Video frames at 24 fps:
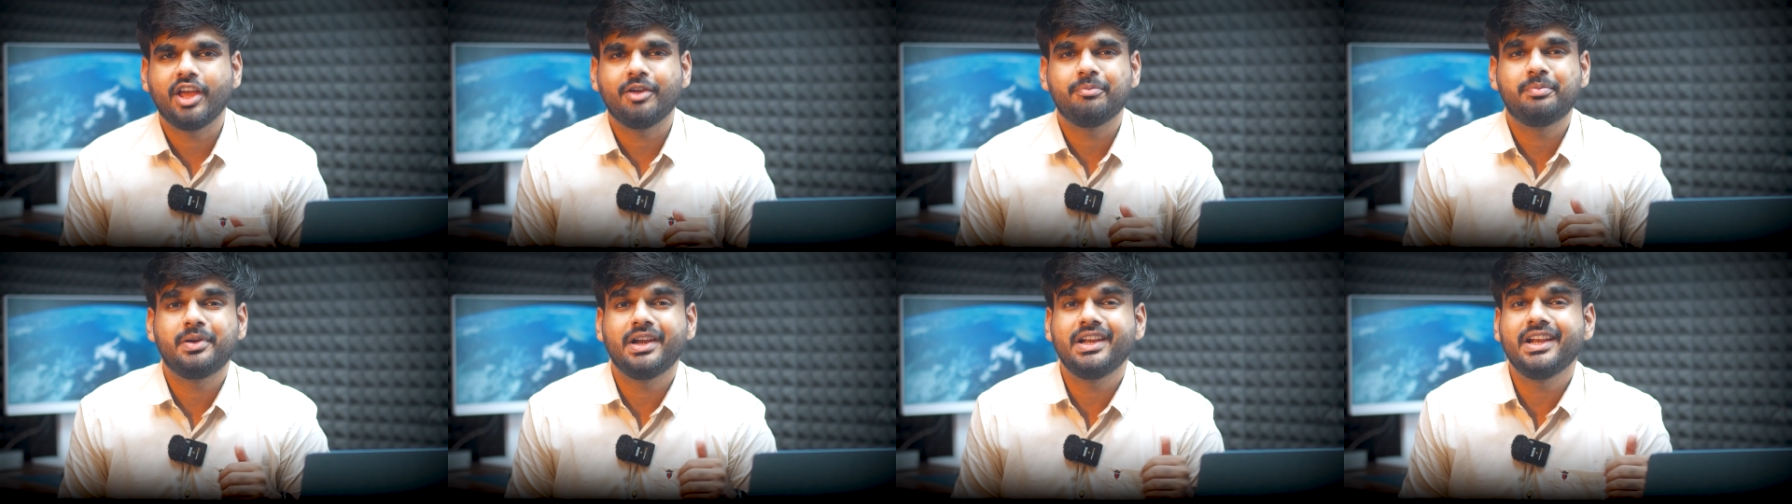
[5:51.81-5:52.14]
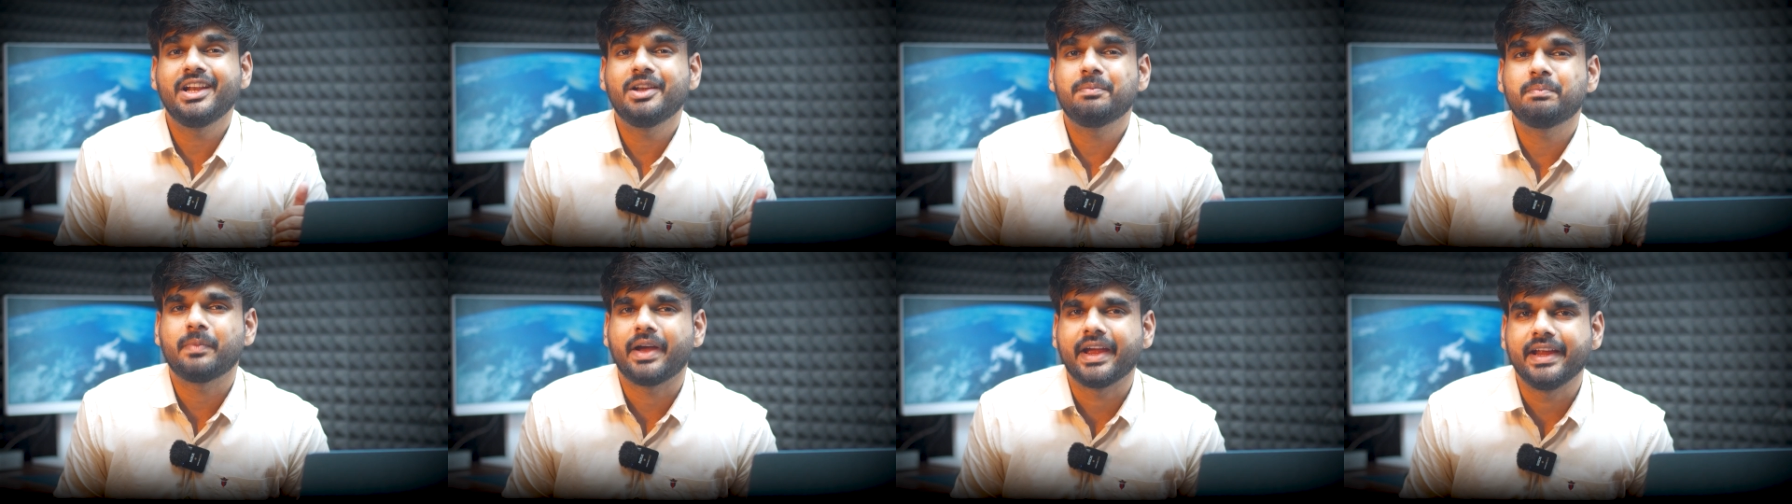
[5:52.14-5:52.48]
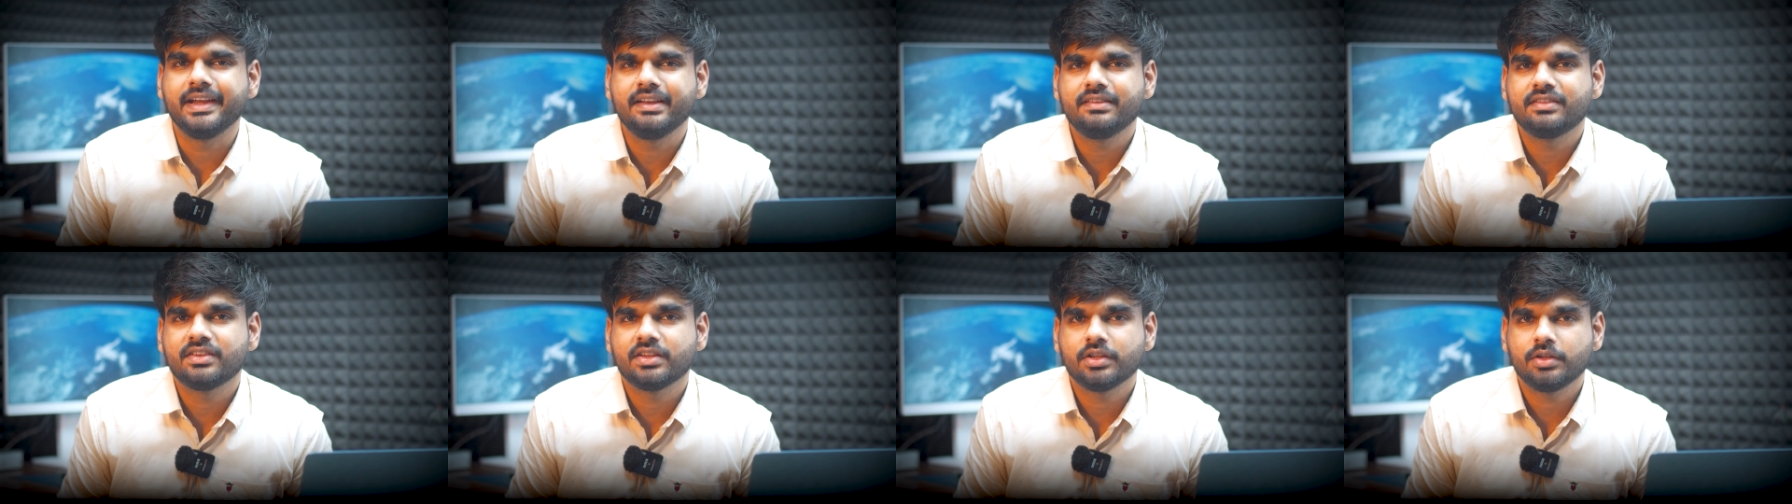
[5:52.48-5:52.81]
have brilliant
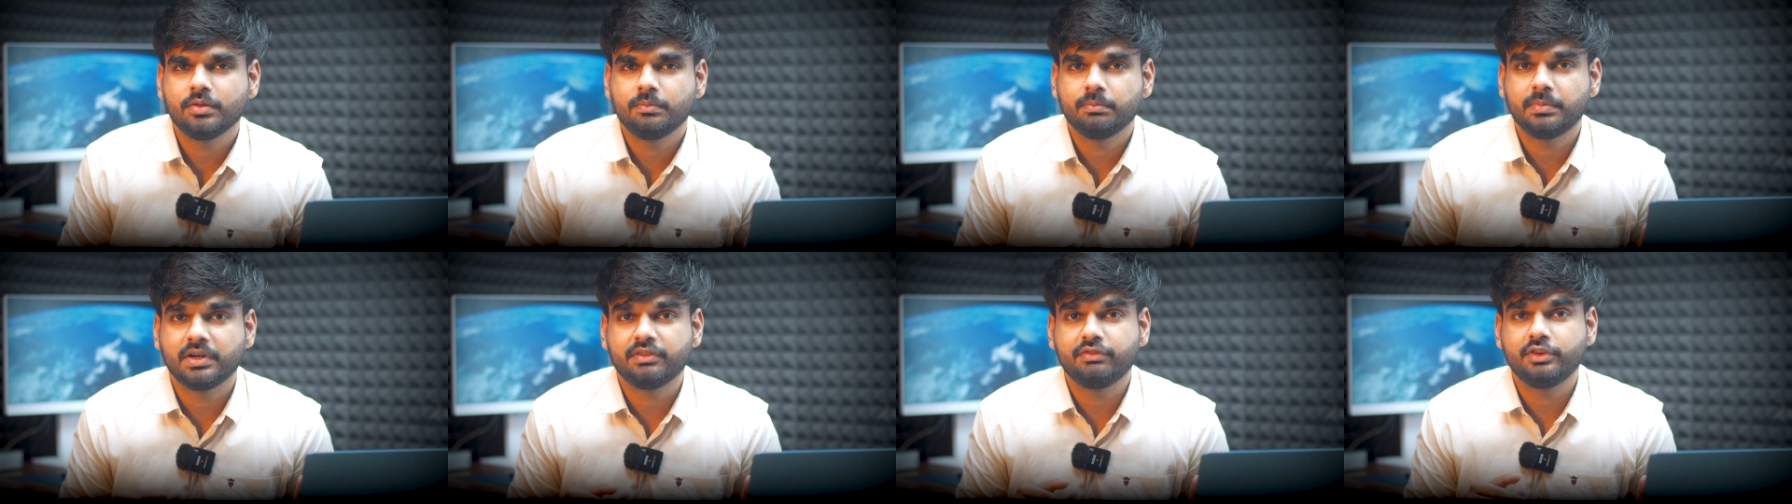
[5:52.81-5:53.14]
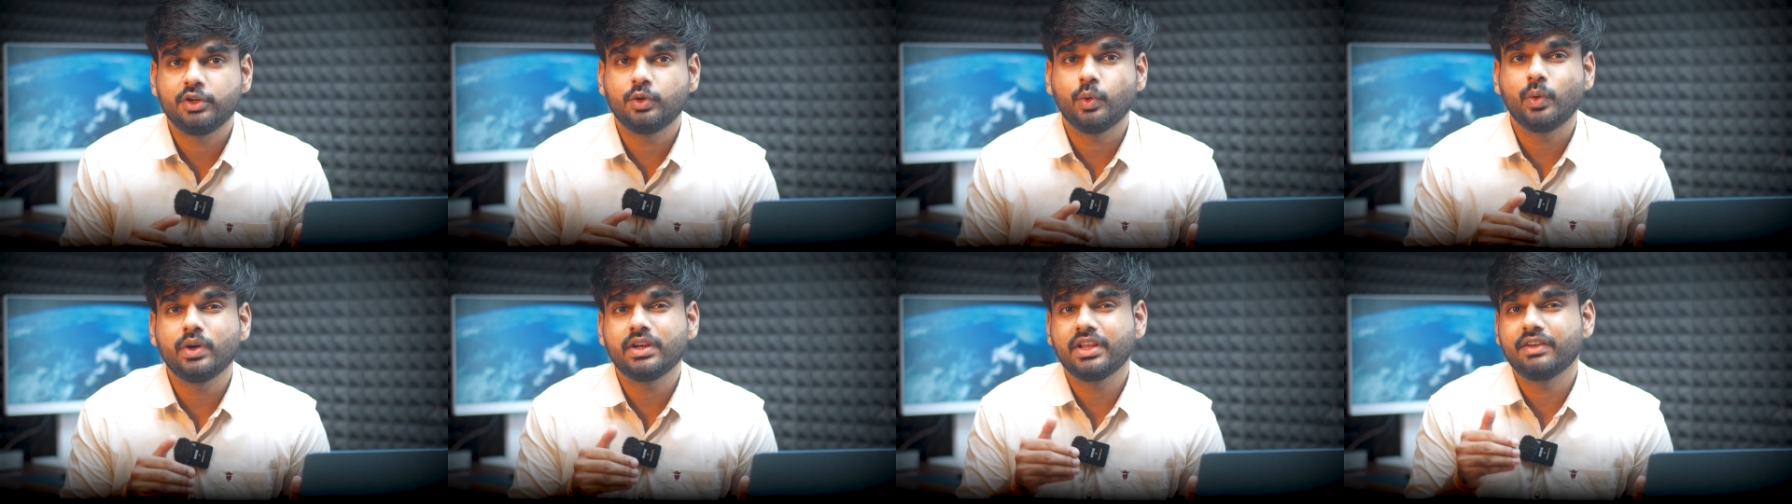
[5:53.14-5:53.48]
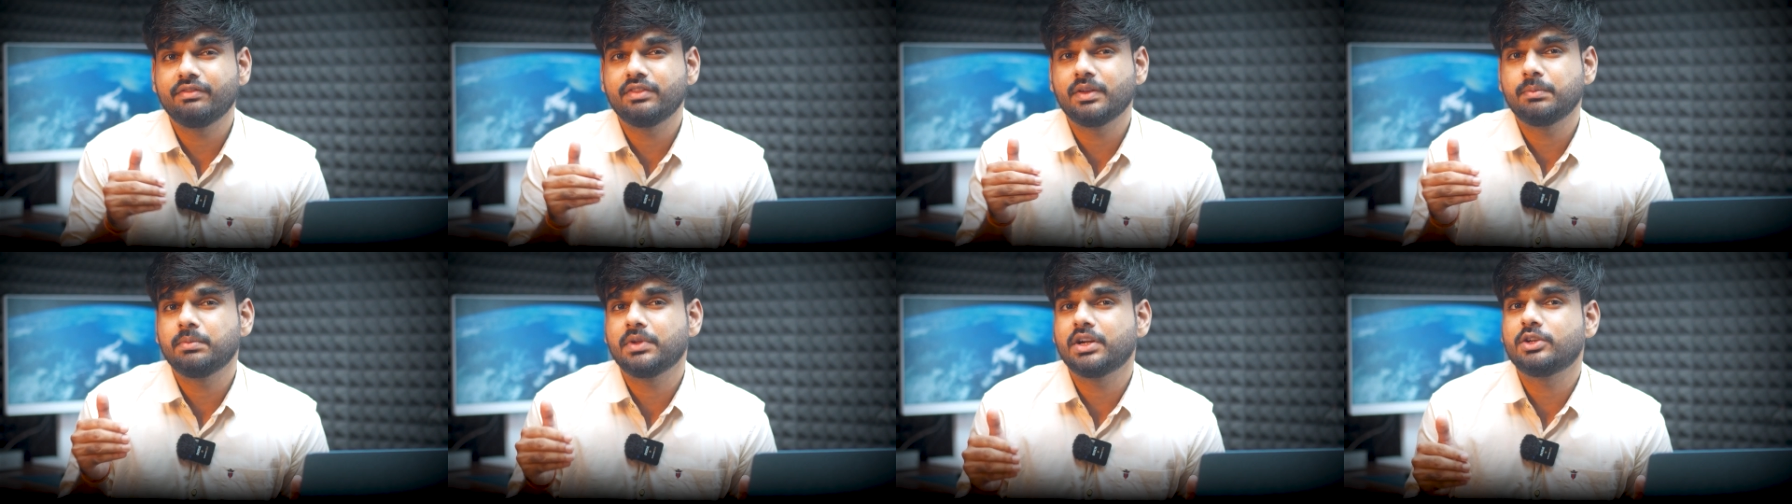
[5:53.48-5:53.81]
minds, but we don't
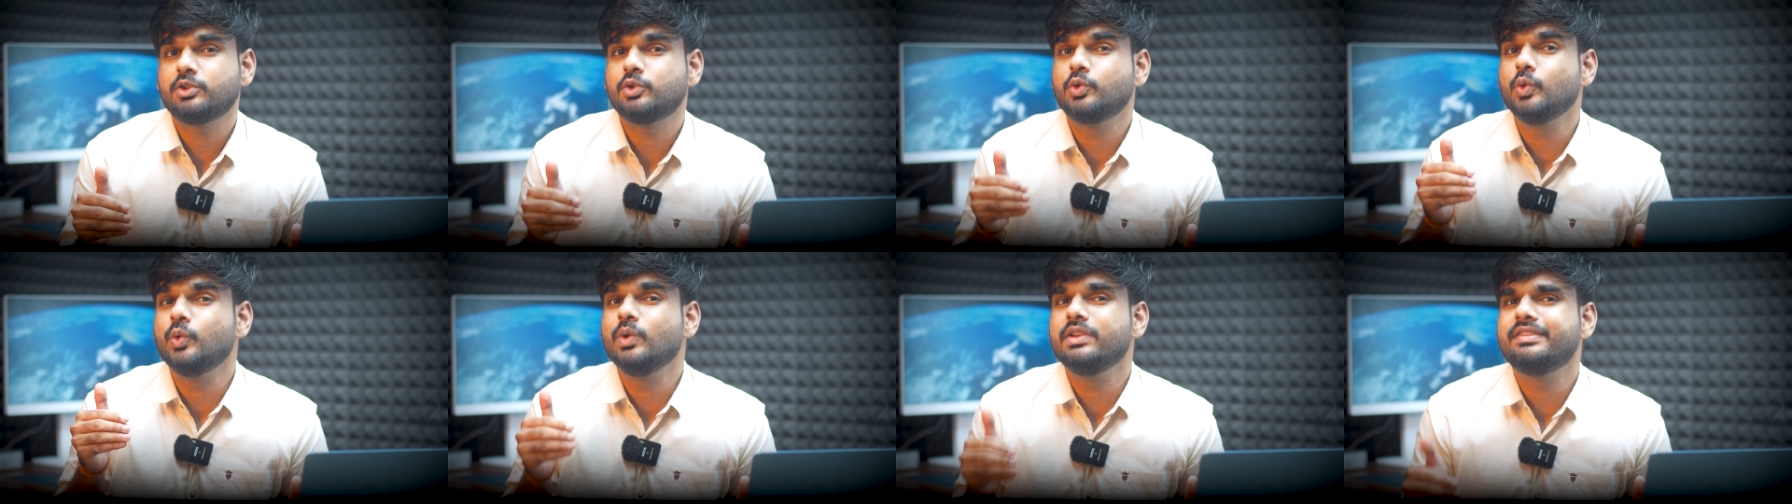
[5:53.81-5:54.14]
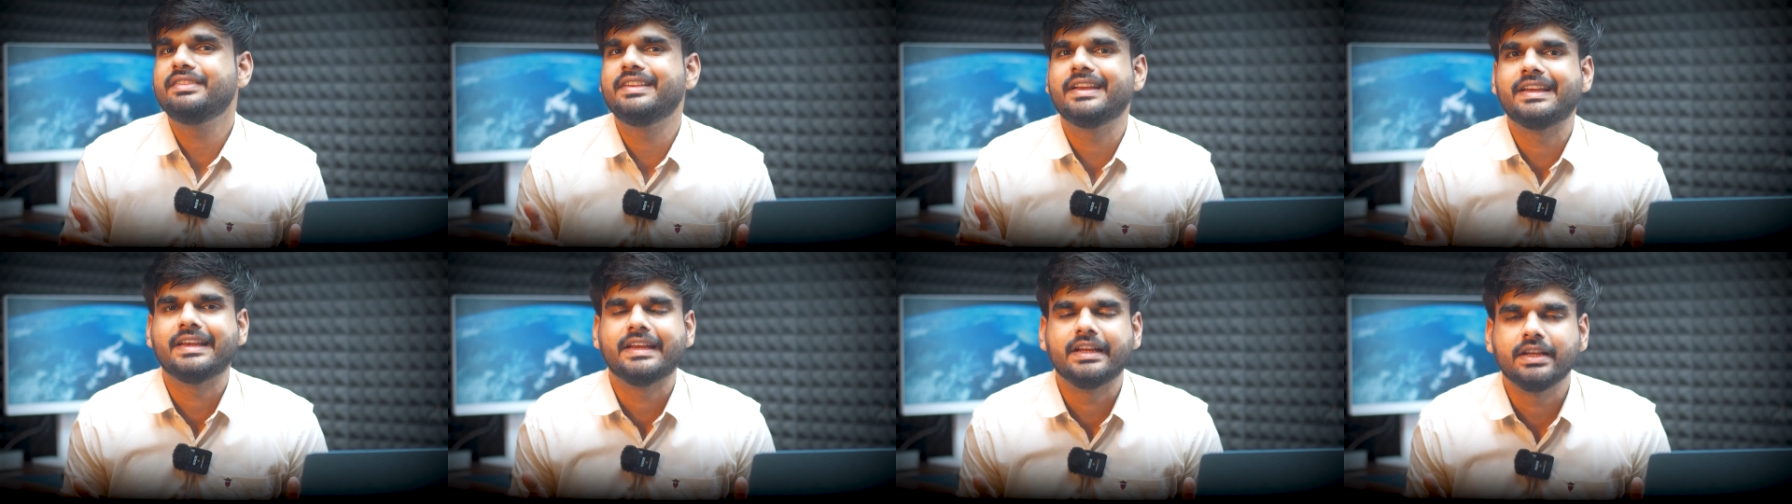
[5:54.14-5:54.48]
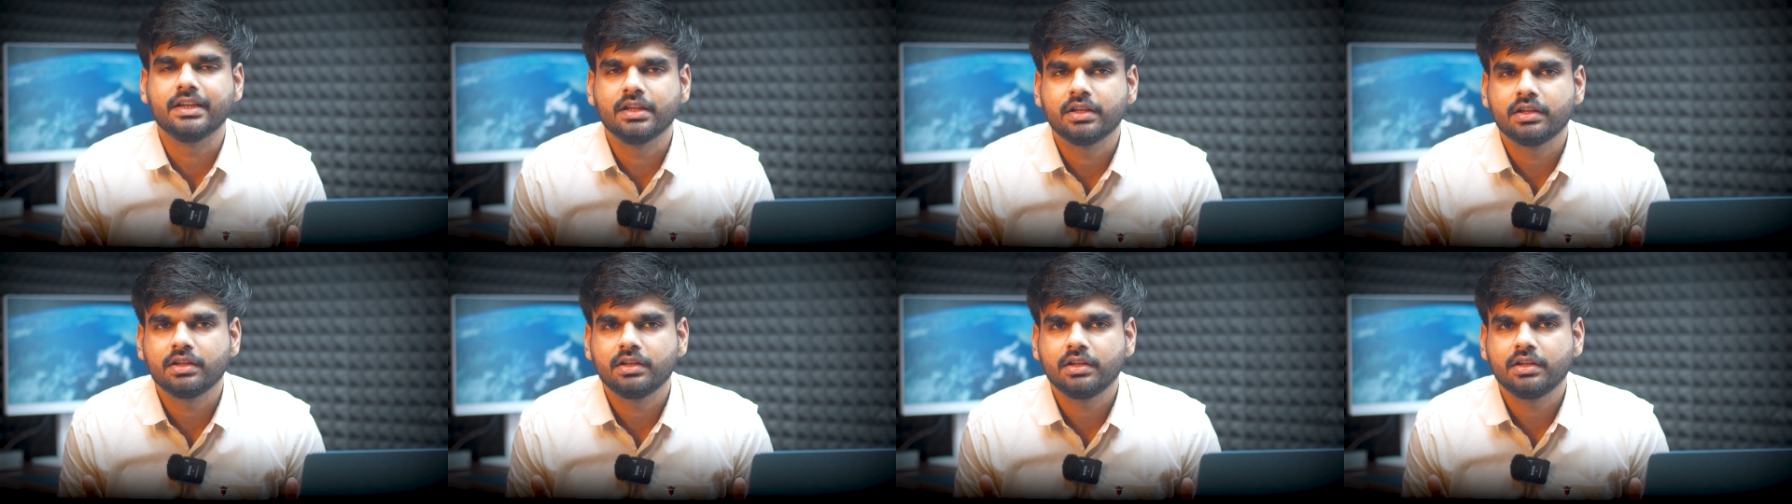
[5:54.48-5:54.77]
give them the tools they need.